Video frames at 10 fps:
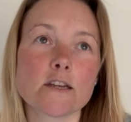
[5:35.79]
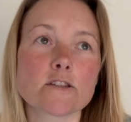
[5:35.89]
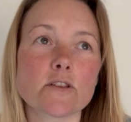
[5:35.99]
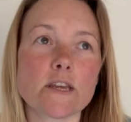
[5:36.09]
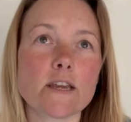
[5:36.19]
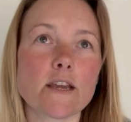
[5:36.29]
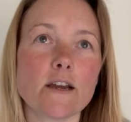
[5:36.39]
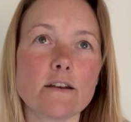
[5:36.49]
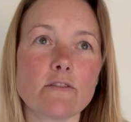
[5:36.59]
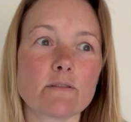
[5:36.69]
so they can
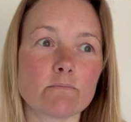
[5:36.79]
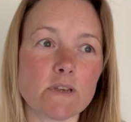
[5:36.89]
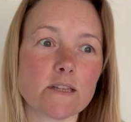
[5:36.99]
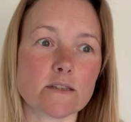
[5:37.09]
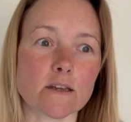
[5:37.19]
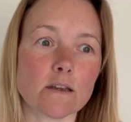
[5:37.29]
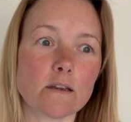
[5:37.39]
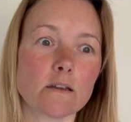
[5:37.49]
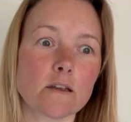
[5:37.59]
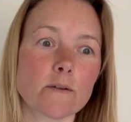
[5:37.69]
kind of admit it